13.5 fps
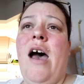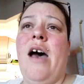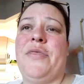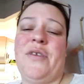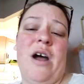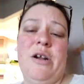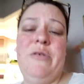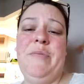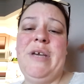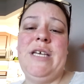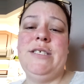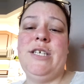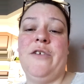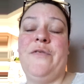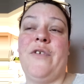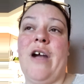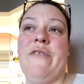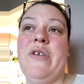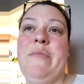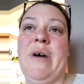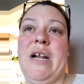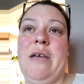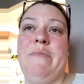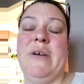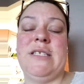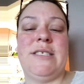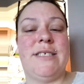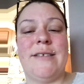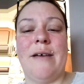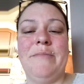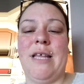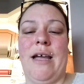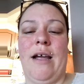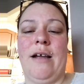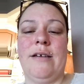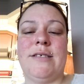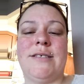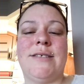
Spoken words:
thought it would be easier for everybody, but something